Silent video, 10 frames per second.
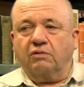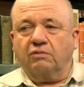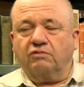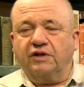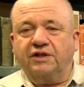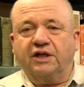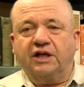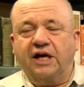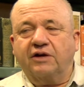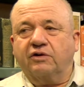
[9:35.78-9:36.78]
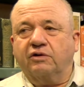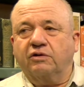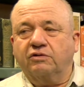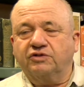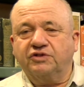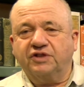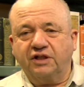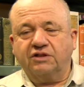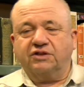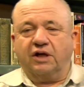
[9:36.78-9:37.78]
written a letter to
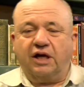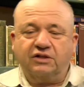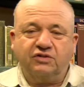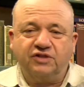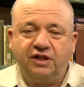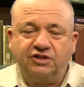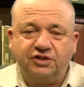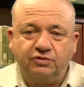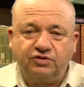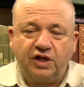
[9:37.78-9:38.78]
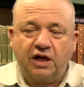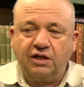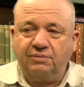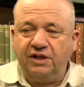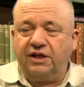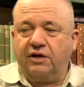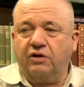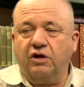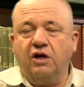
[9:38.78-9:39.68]
Tillerson, who's not going to be there.